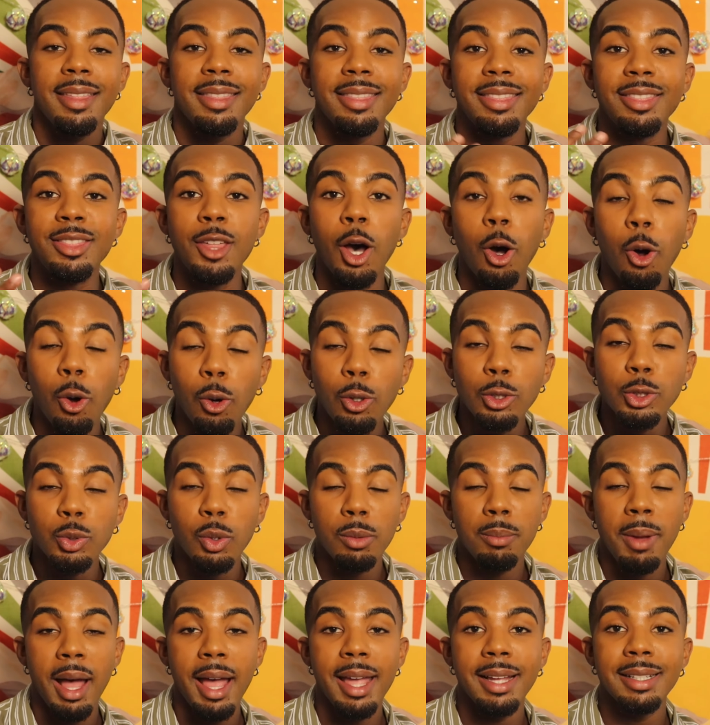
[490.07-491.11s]
Those
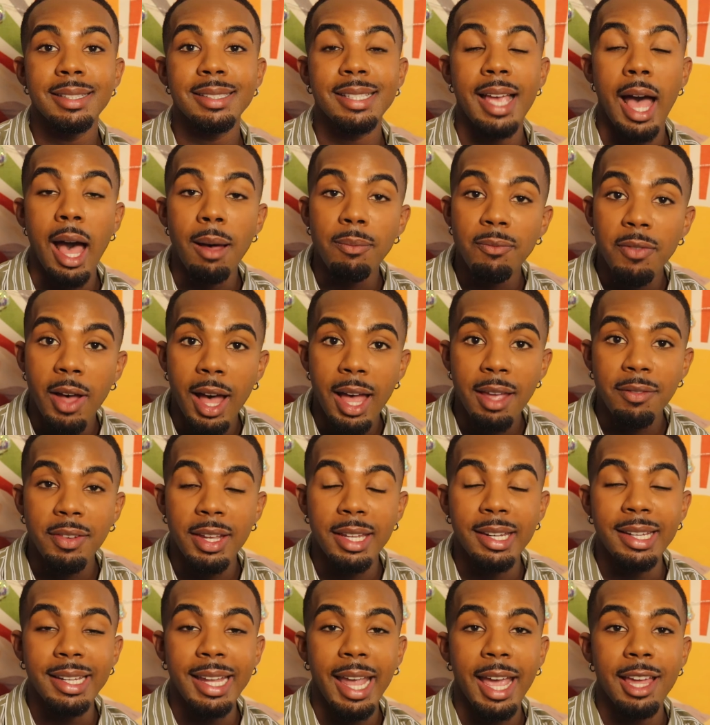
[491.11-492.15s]
were my top five
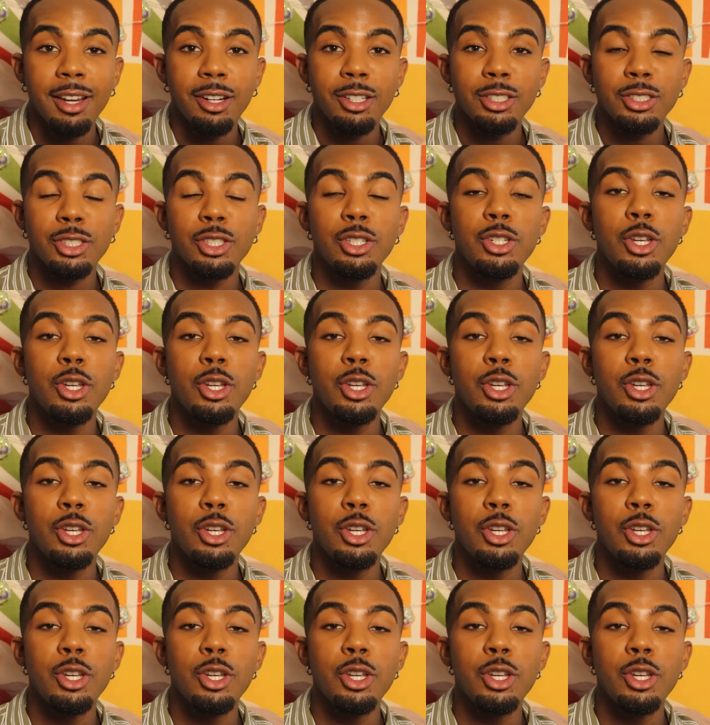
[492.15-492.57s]
indicators.